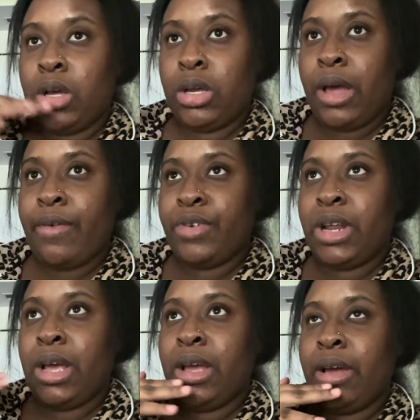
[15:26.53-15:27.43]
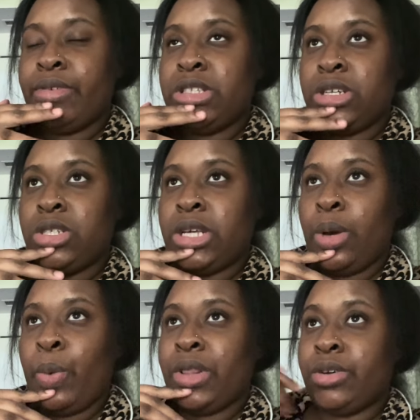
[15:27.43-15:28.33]
every day, every single day,
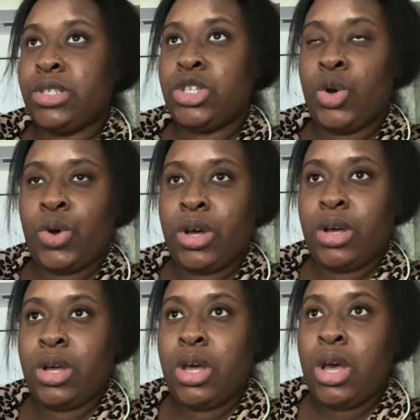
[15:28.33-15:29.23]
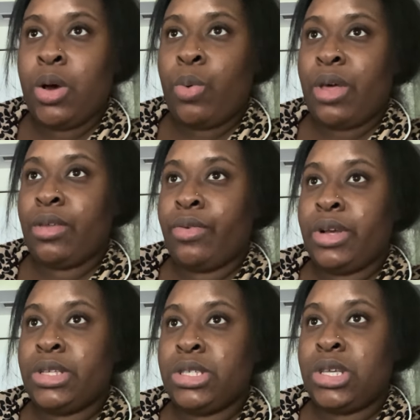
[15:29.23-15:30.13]
whether it's yoga, whether
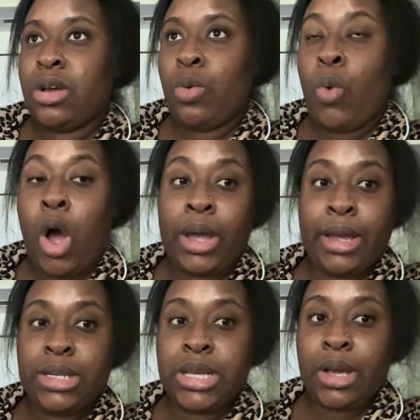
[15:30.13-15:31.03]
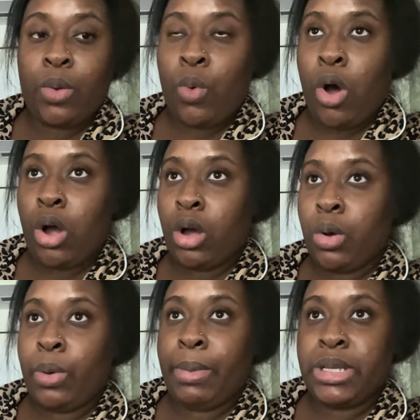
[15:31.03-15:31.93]
it's walking, taking a walk
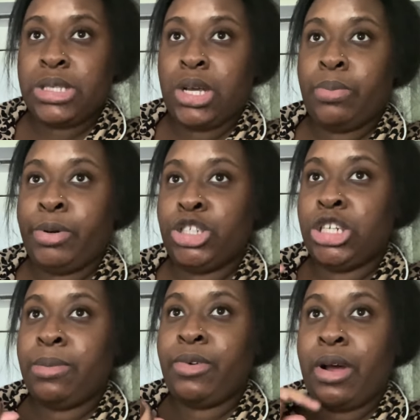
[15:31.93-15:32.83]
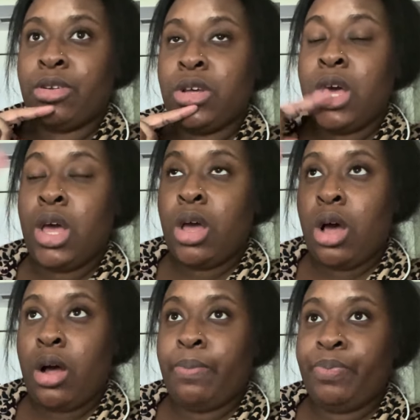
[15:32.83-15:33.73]
with my son, pushing him around
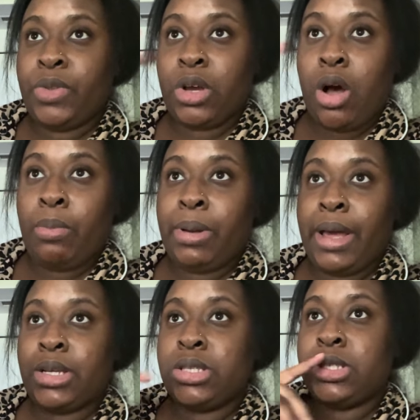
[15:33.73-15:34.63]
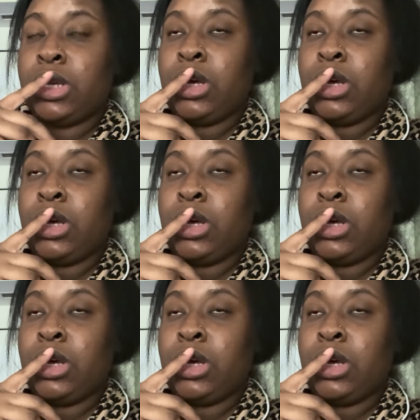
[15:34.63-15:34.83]
um, the complex.